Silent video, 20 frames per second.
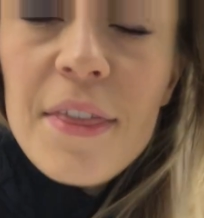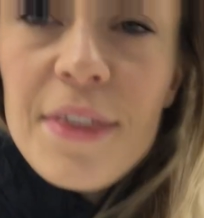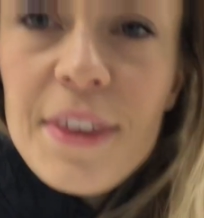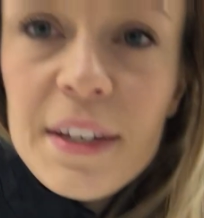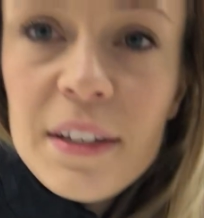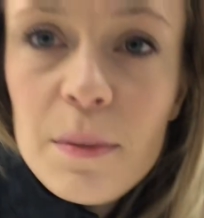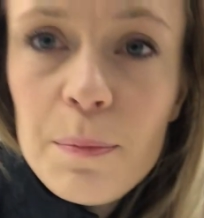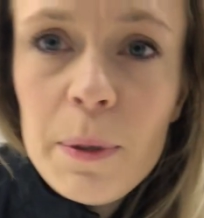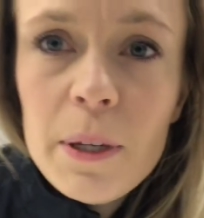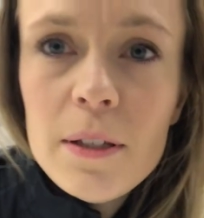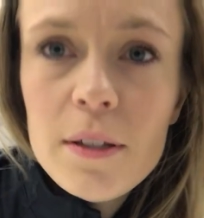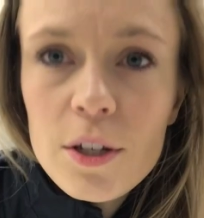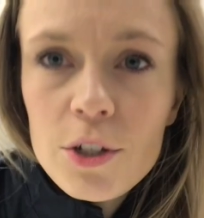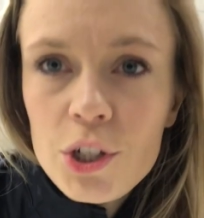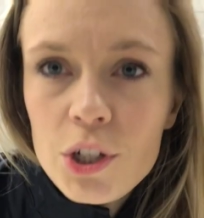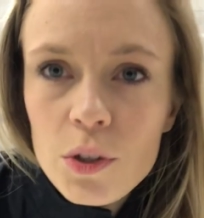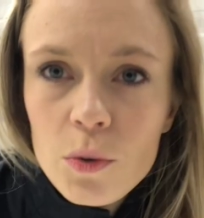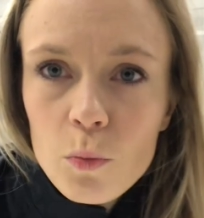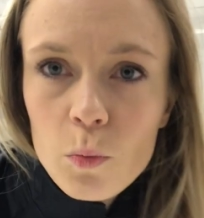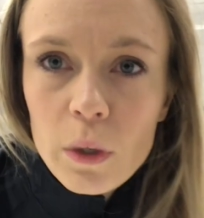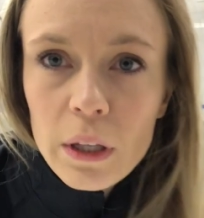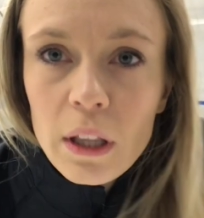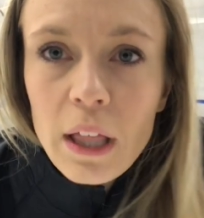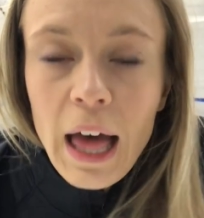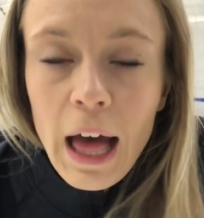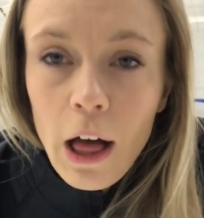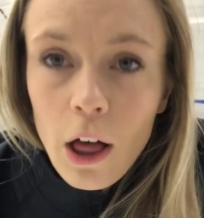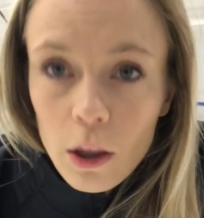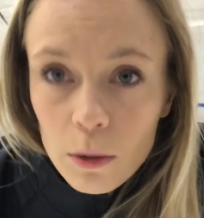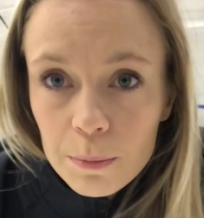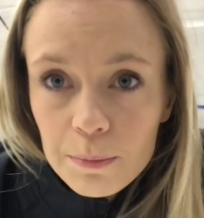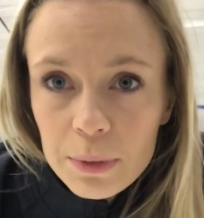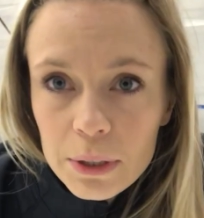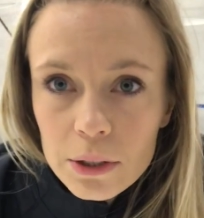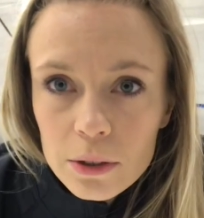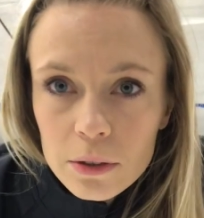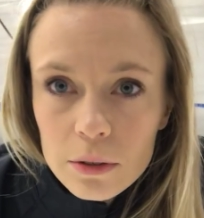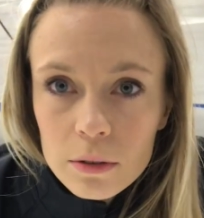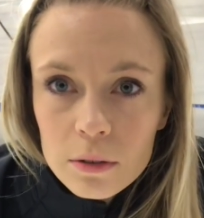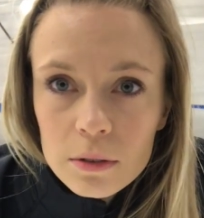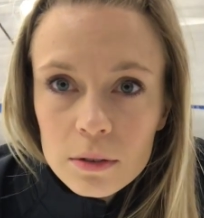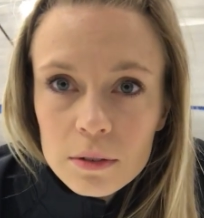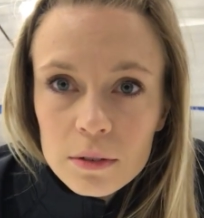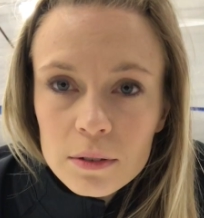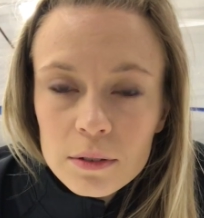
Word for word: This position will help you